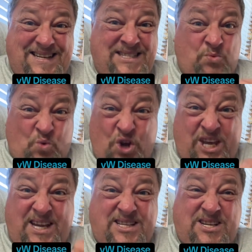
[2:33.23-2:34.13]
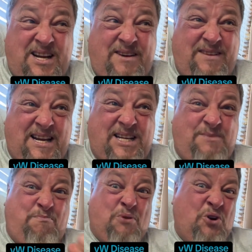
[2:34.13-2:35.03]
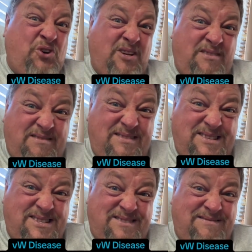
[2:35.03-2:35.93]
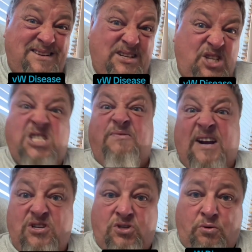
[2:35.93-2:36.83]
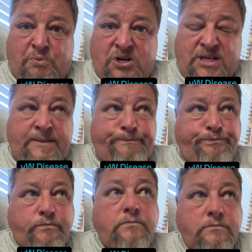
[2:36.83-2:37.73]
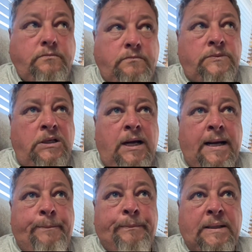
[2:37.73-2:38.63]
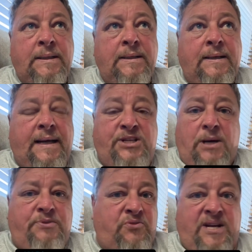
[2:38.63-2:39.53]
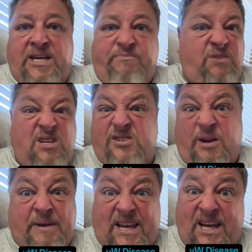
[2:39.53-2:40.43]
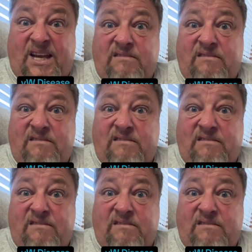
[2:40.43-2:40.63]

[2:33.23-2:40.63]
working. It's kind of like it's broken. It's a dysfunctional protein. And type 3, you just don't make any